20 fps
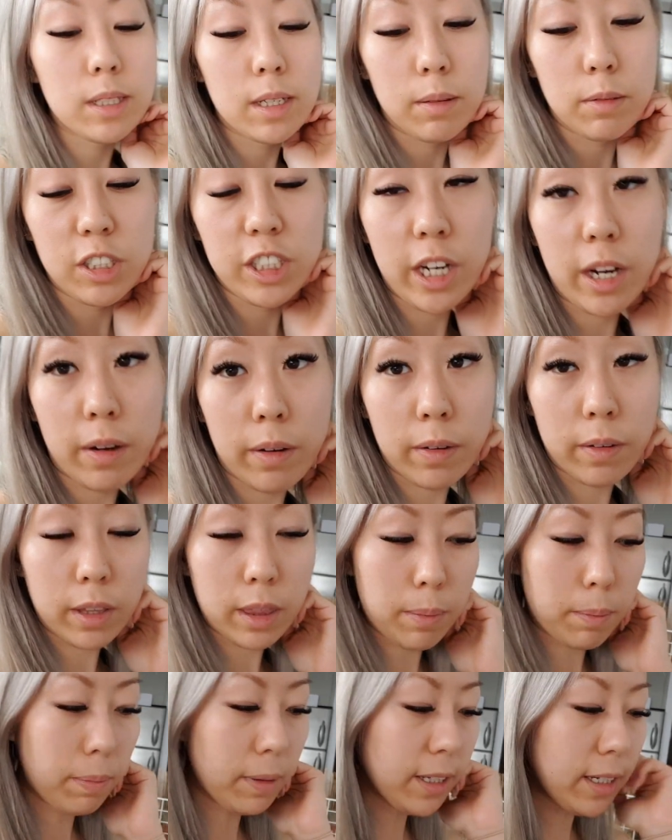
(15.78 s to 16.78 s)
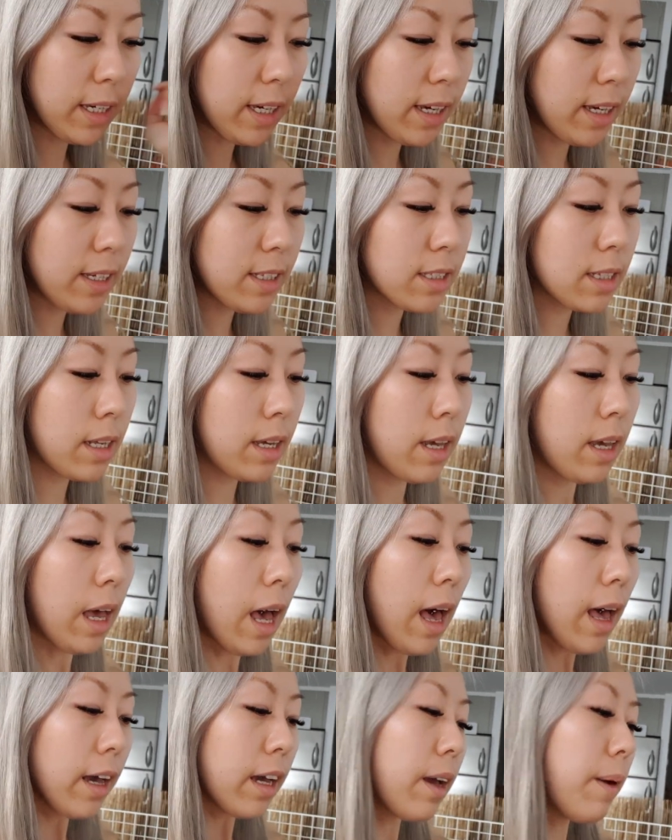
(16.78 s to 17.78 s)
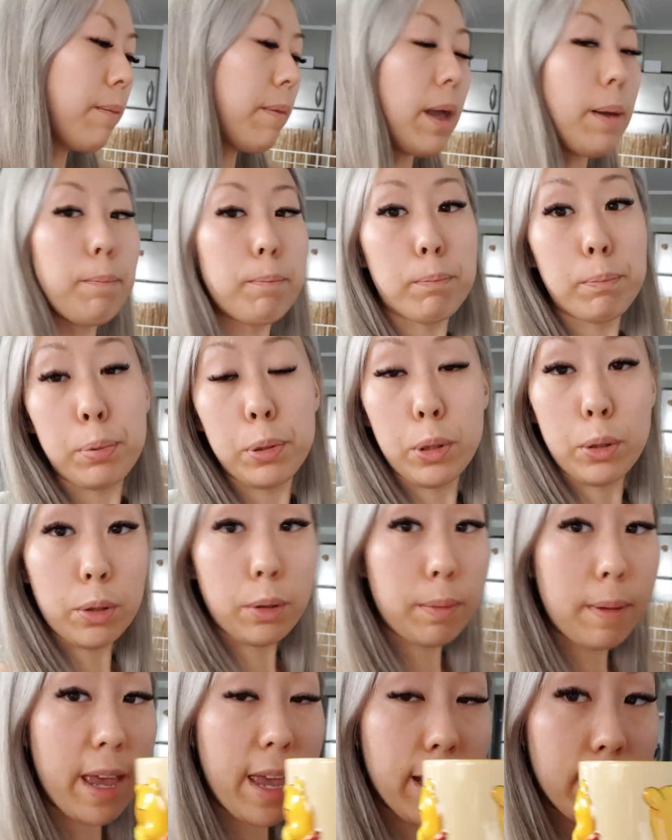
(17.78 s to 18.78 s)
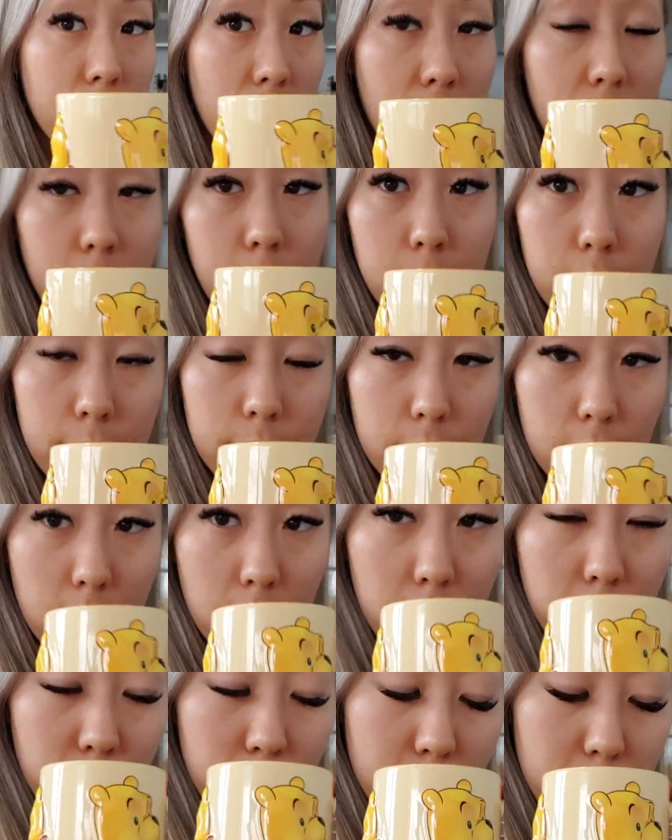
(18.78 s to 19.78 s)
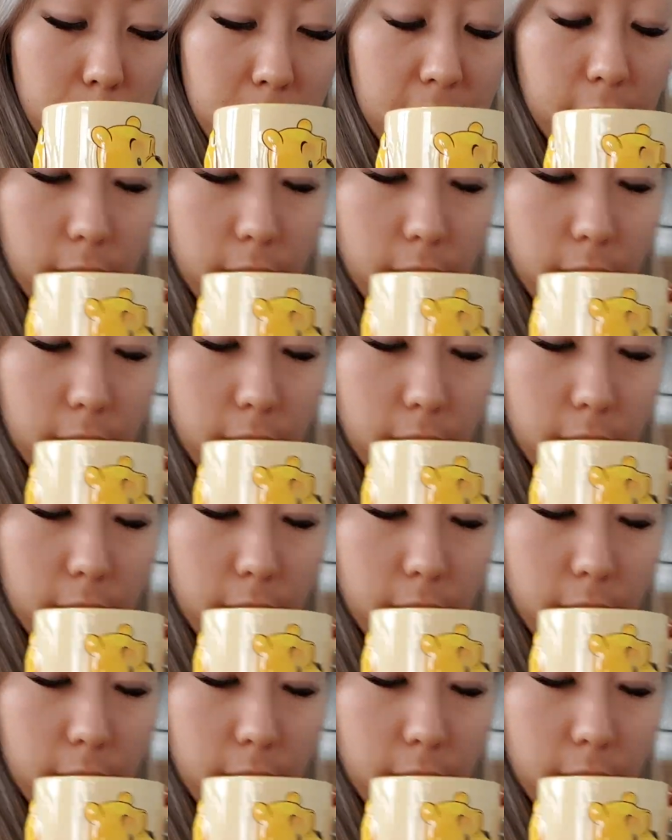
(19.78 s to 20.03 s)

that I'm sharing with Bunnies. Got my Pooh Bear cup for my